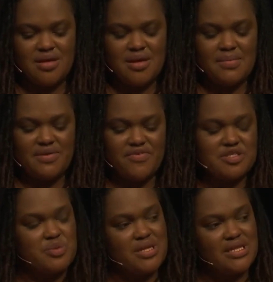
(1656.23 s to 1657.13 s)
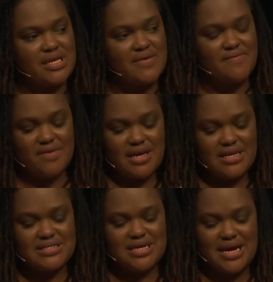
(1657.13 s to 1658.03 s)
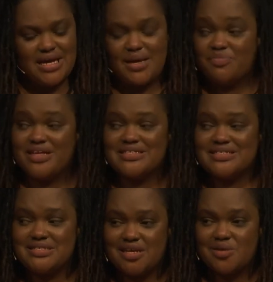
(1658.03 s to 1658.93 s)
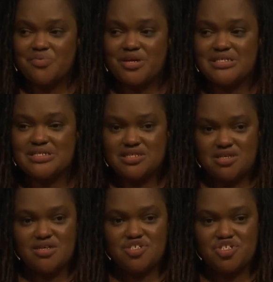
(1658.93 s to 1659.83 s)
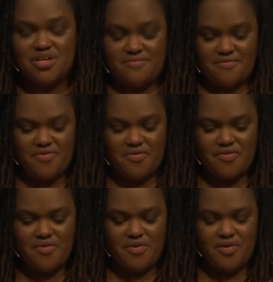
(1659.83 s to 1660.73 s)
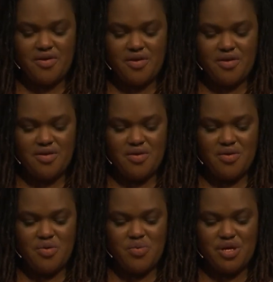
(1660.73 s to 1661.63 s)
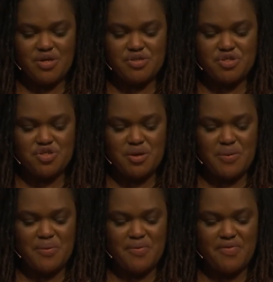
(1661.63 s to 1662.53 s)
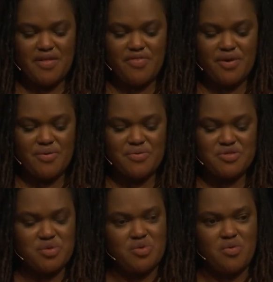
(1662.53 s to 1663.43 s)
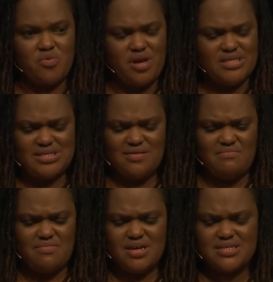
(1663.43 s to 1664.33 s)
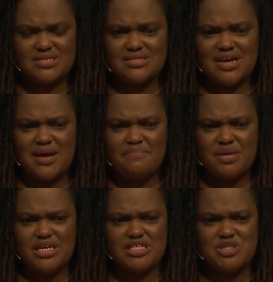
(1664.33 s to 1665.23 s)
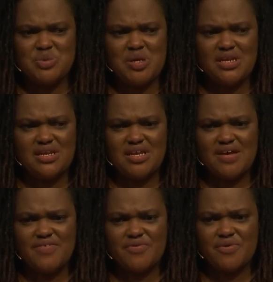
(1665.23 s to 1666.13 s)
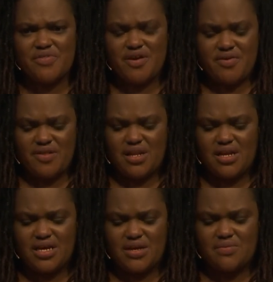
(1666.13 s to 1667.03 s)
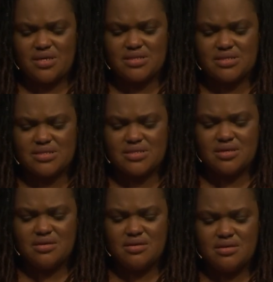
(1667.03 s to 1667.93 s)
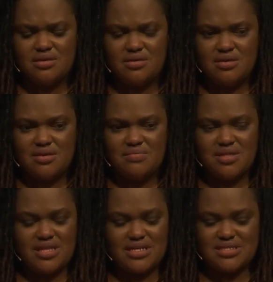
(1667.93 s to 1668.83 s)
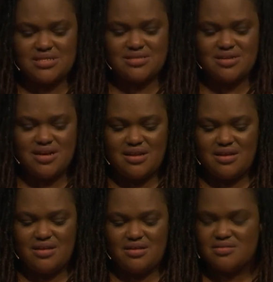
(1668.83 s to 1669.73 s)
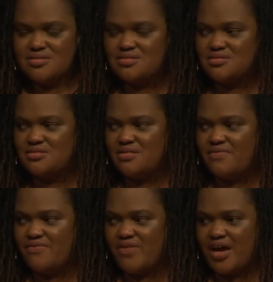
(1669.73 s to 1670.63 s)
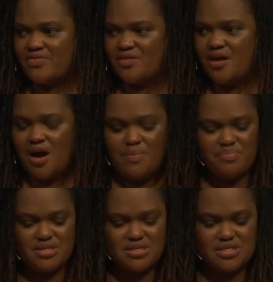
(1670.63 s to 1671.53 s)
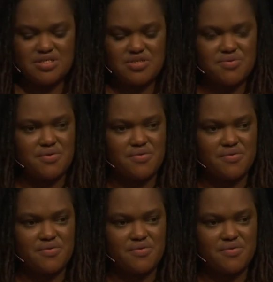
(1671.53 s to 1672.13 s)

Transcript: My friends, we live in a time that celebrates exhaustion. We are shown that those who are rested must not be doing enough, or they're the lucky ones. But that's not it. In fact, the opposite is true.